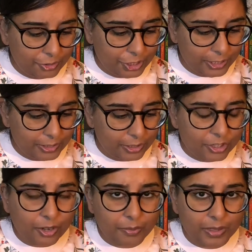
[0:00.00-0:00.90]
she couldn't
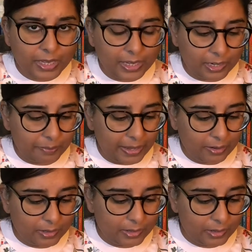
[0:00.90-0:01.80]
stop thinking
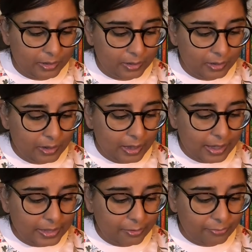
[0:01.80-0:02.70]
about,
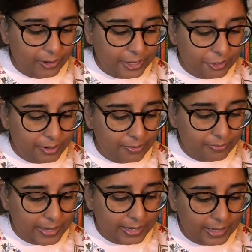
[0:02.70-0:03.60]
and the fluttery
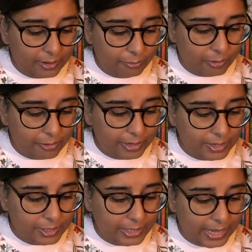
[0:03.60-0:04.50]
feeling of worry
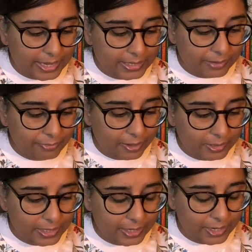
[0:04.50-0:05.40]
she had
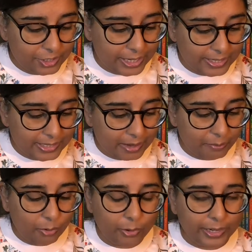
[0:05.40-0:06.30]
felt in her chest that
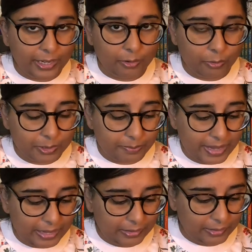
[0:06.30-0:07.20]
morning was
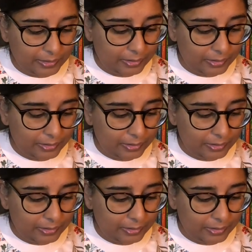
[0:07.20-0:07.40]
back.